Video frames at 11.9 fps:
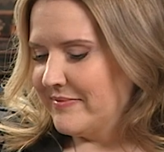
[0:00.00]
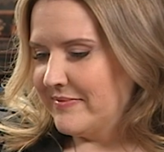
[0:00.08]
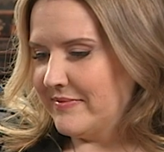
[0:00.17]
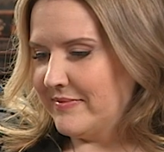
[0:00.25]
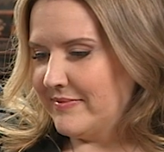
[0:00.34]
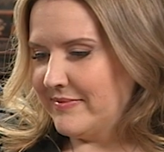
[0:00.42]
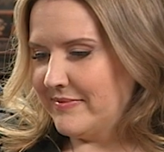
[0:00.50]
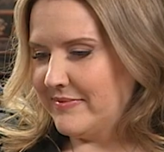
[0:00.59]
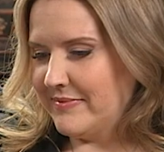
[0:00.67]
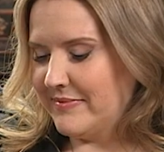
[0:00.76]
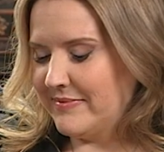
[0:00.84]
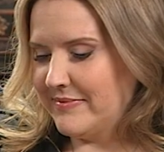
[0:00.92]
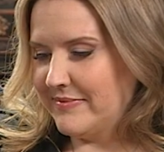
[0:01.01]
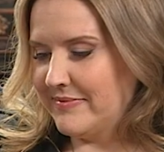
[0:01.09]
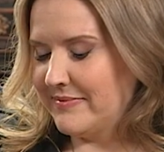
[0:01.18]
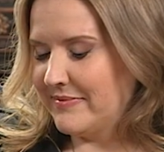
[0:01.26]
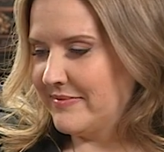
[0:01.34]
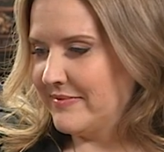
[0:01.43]

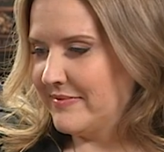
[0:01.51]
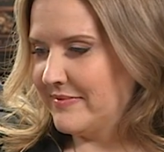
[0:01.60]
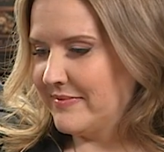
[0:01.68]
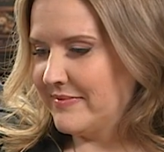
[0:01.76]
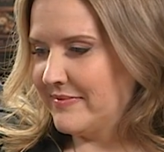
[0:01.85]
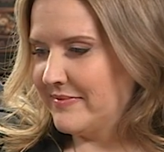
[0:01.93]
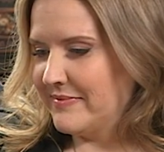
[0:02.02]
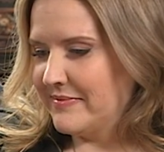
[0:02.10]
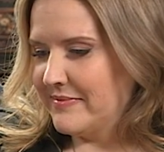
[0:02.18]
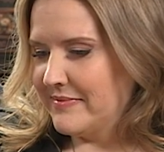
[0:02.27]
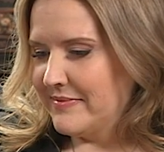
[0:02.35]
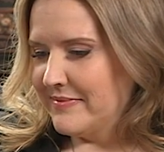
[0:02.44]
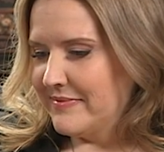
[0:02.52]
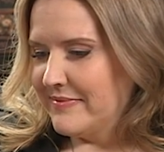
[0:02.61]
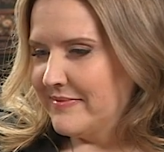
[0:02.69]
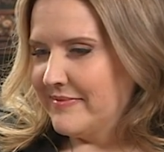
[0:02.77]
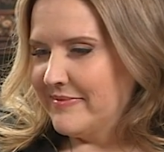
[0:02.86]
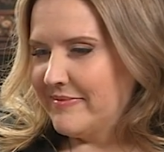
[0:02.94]

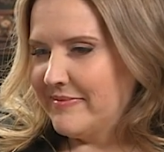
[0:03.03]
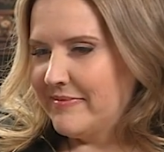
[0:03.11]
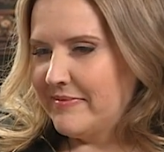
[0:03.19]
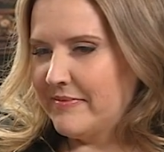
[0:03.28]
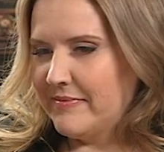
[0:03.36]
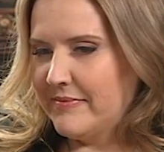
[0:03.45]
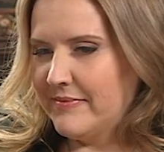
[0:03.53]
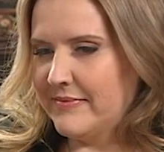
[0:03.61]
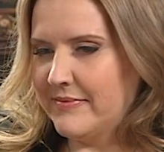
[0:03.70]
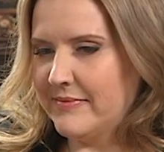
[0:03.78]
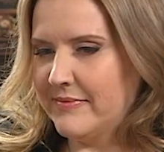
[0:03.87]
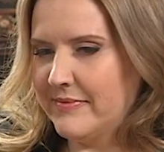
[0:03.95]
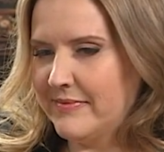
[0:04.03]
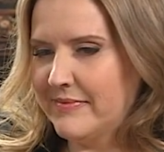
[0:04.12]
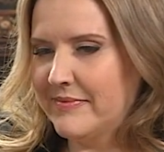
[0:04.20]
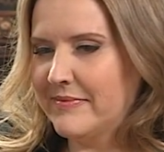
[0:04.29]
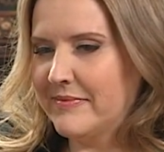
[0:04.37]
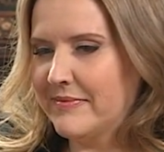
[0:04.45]

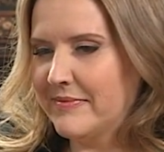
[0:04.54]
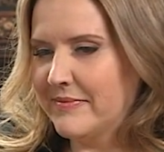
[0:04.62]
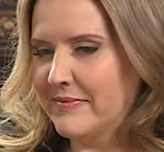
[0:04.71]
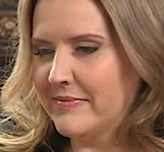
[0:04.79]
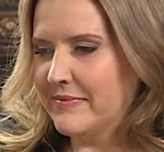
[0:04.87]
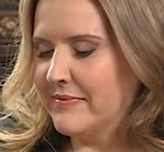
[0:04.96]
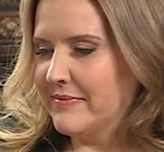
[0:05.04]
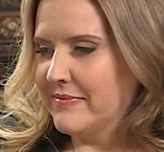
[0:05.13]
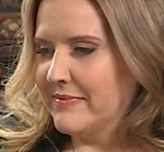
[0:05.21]
(silent)